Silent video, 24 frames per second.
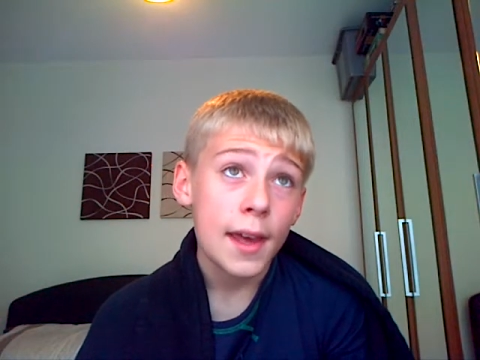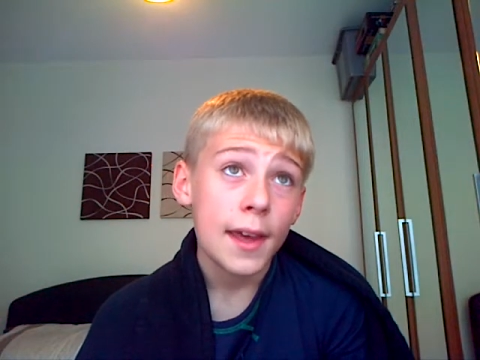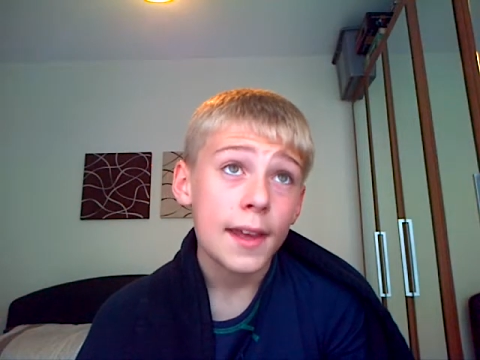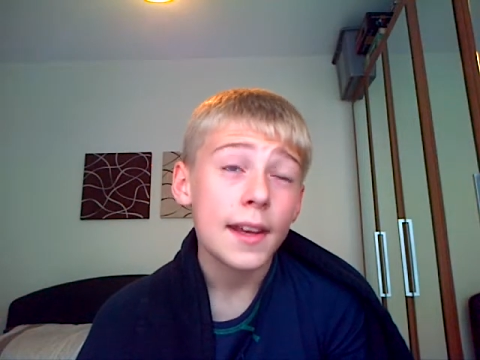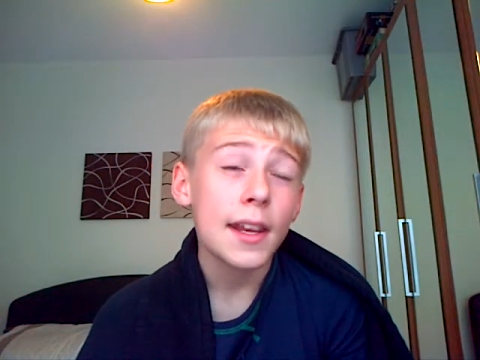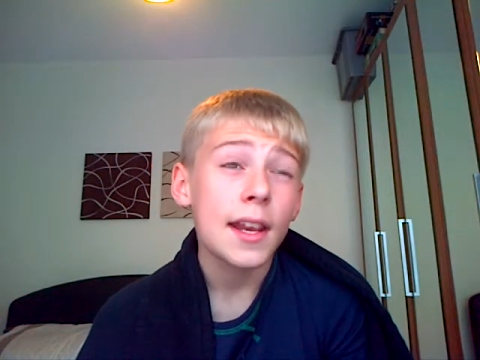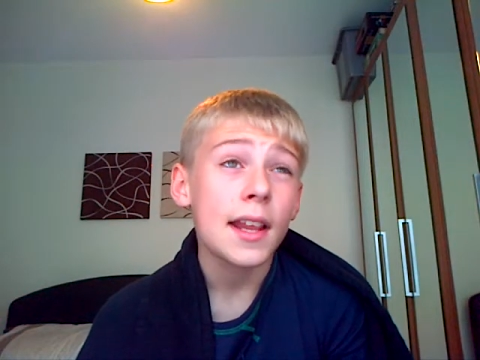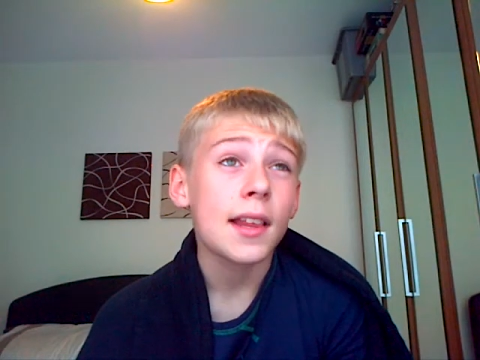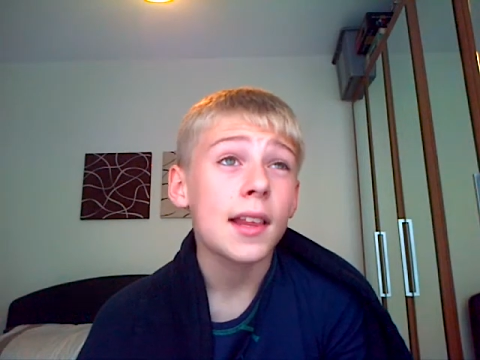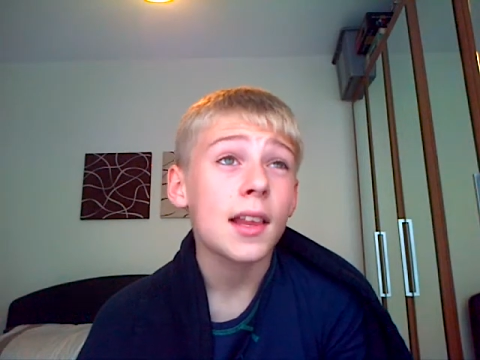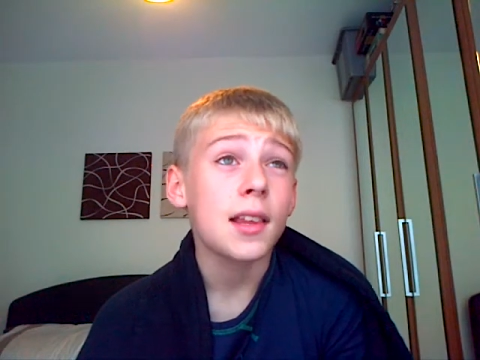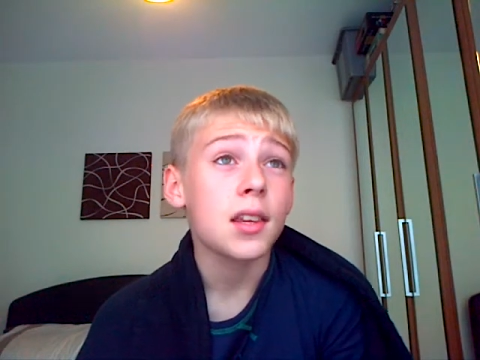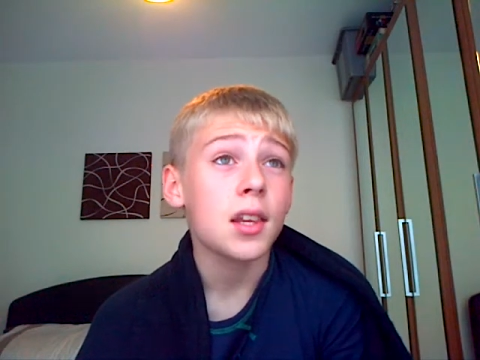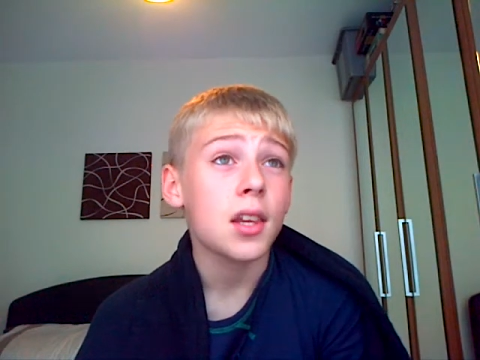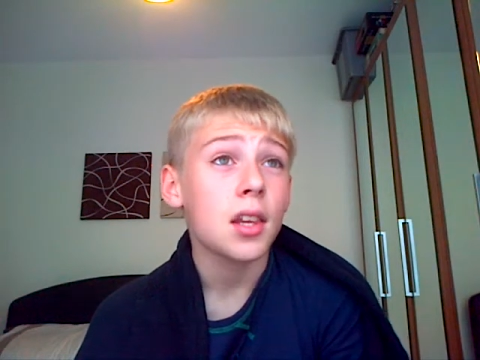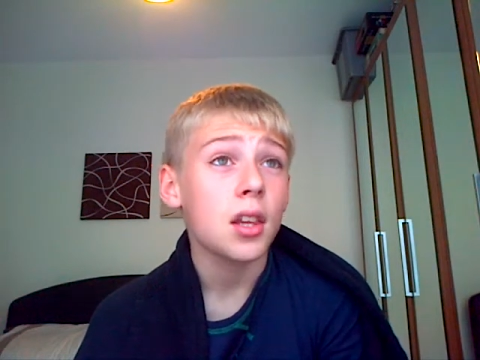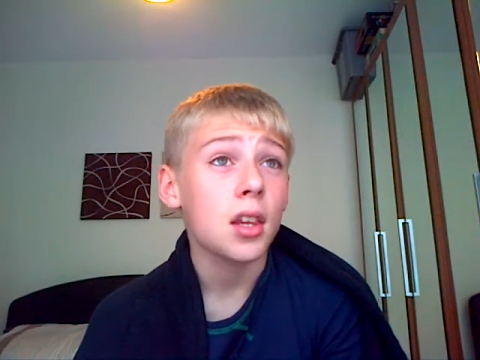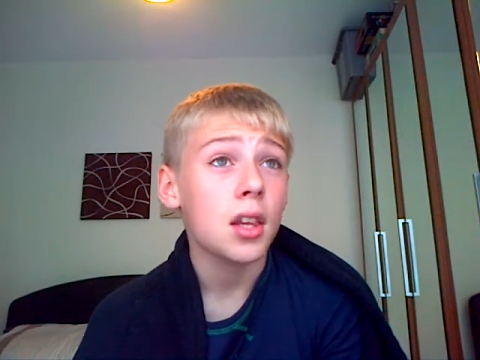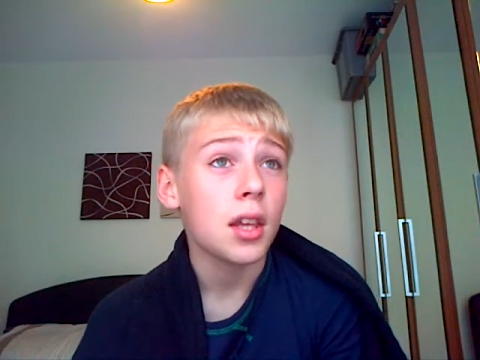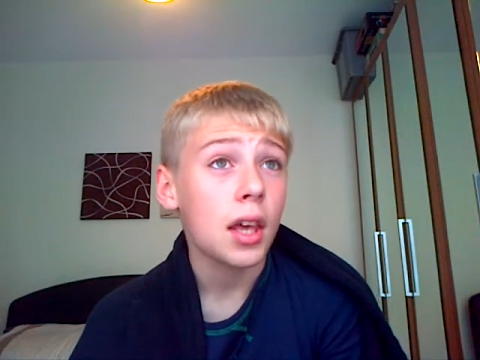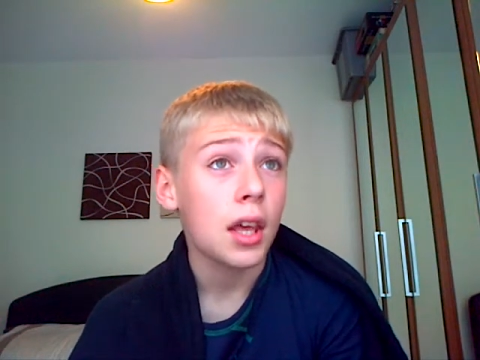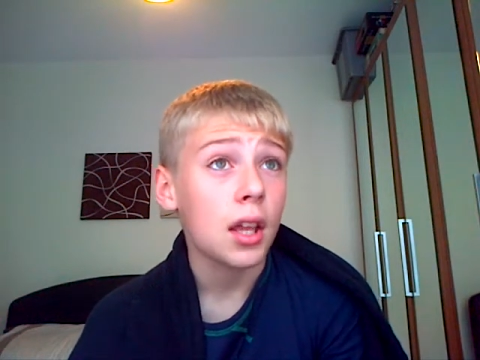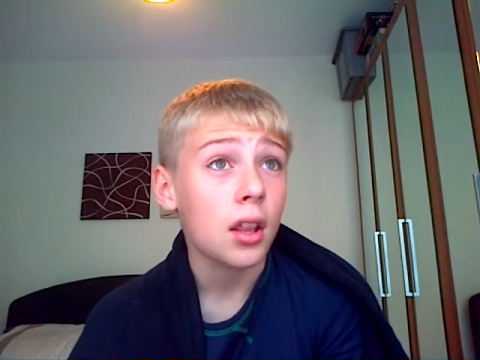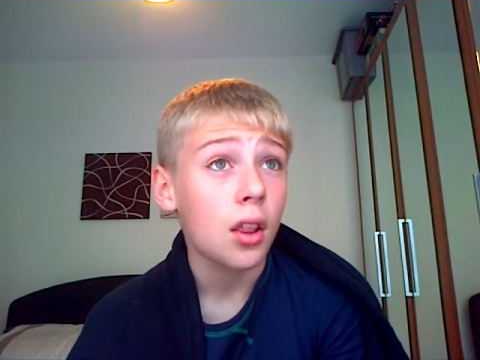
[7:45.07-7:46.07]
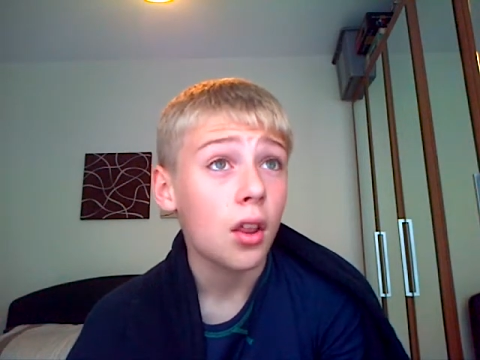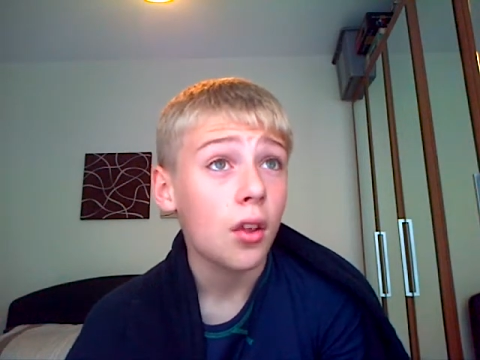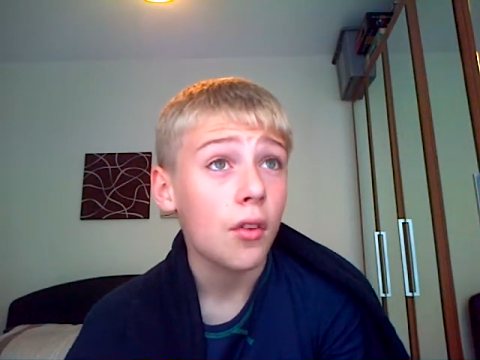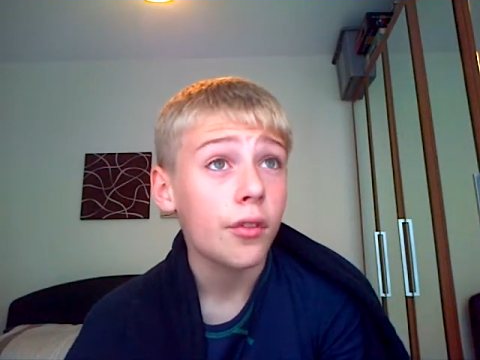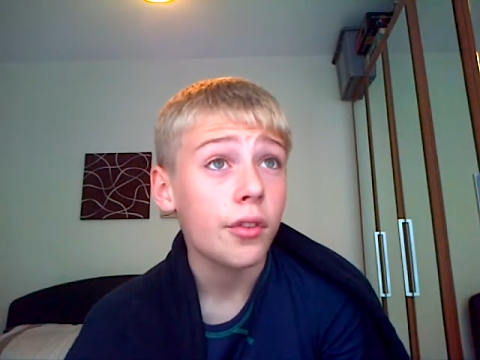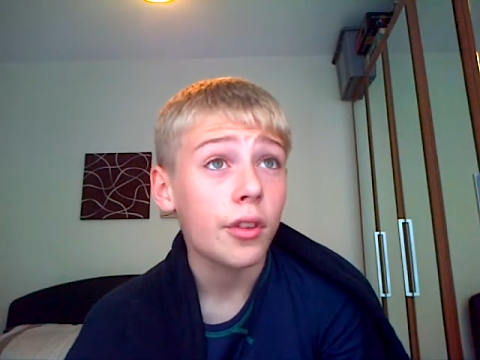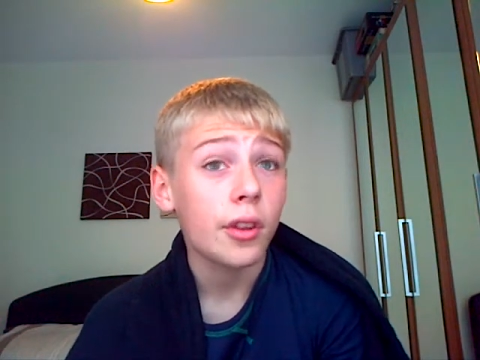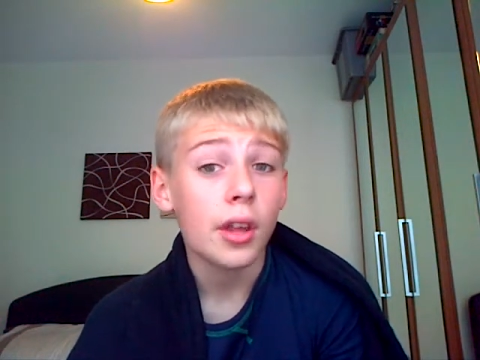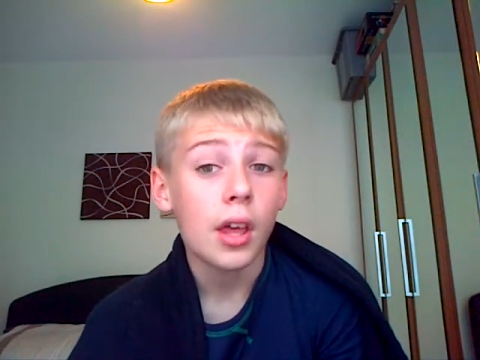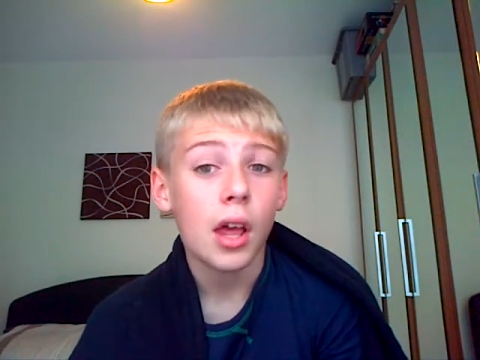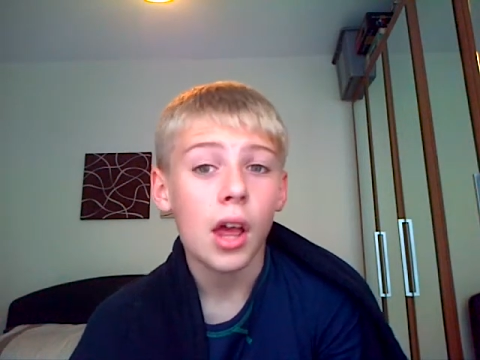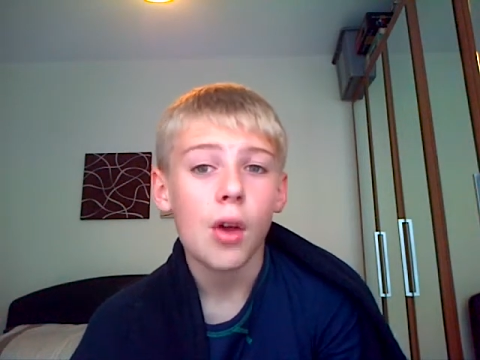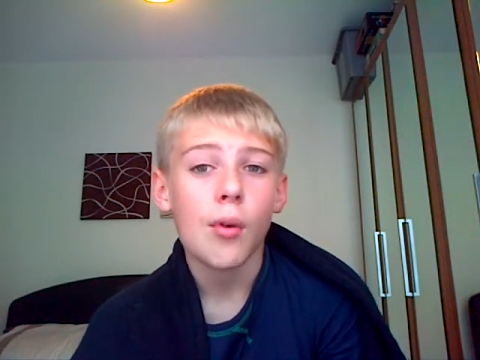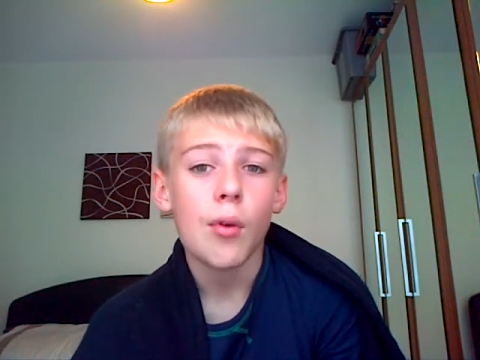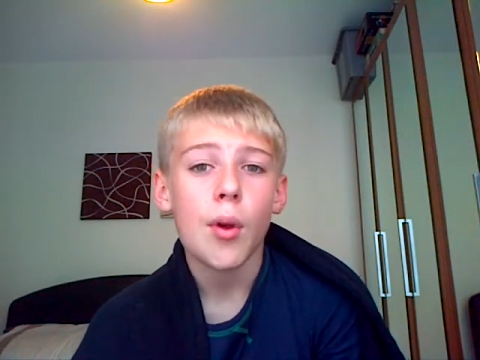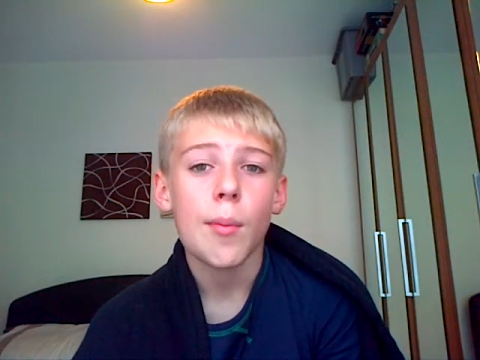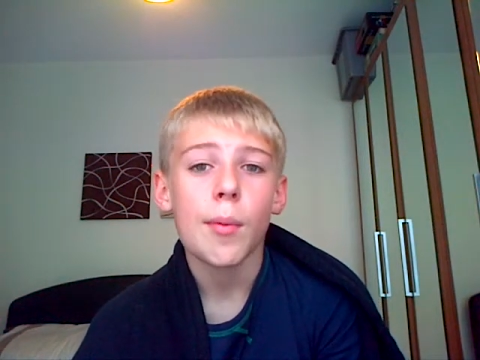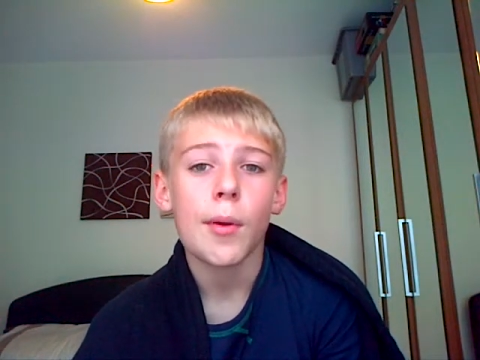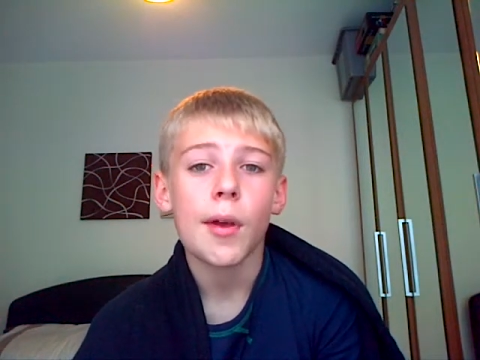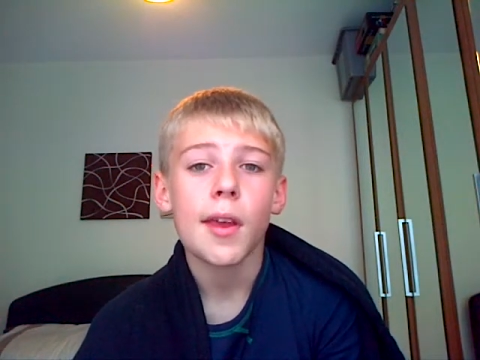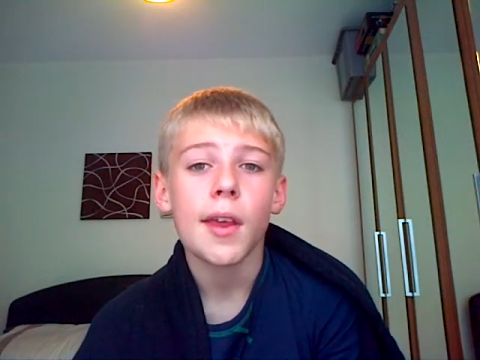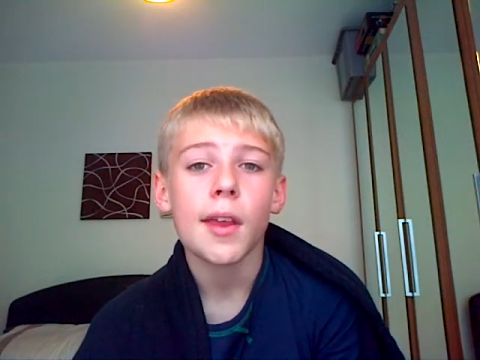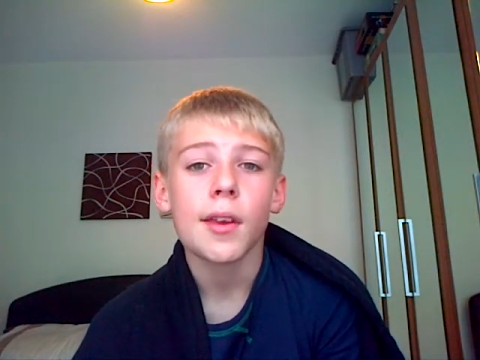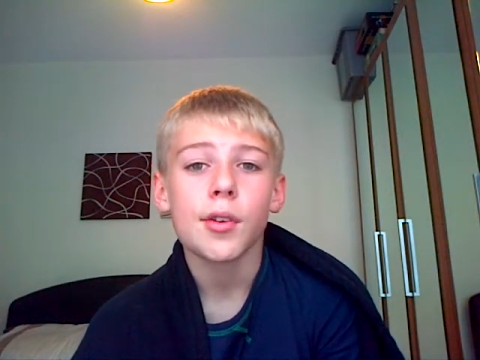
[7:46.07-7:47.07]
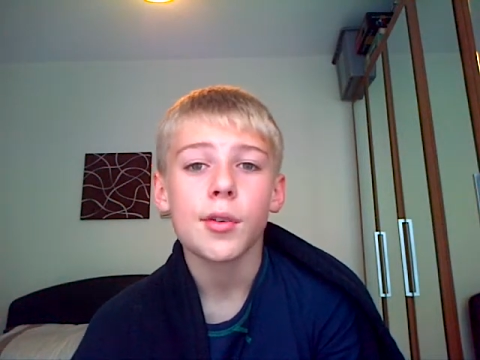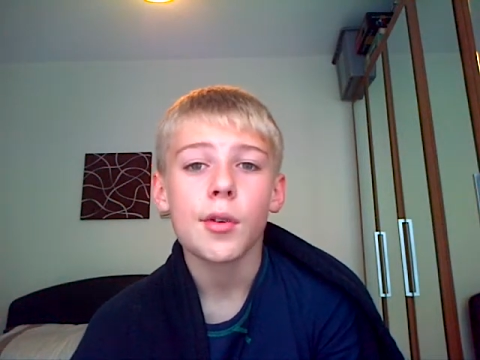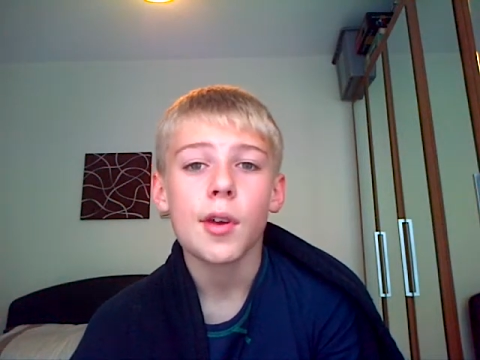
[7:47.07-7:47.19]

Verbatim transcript: and this is the, he loves it how we're playing it,